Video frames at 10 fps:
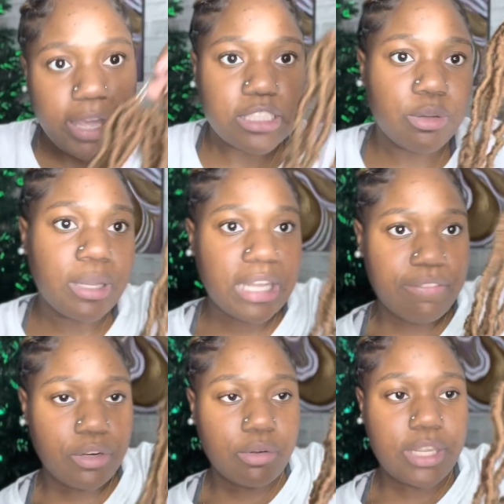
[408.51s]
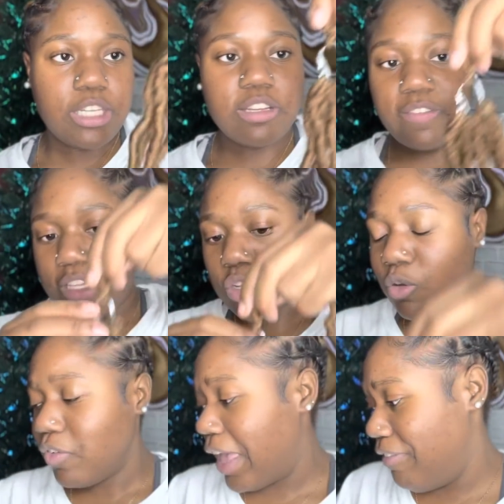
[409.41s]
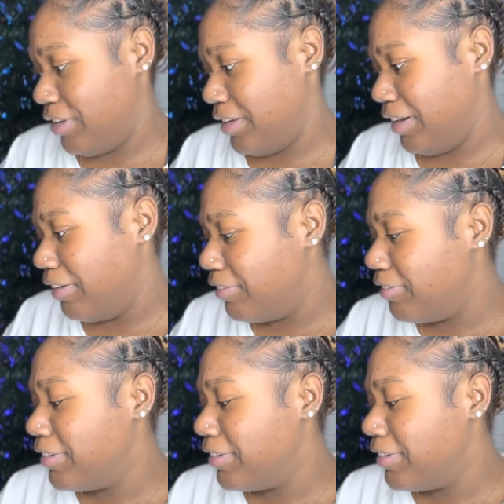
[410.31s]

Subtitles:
So 11 on each of these. Hopefully I have enough.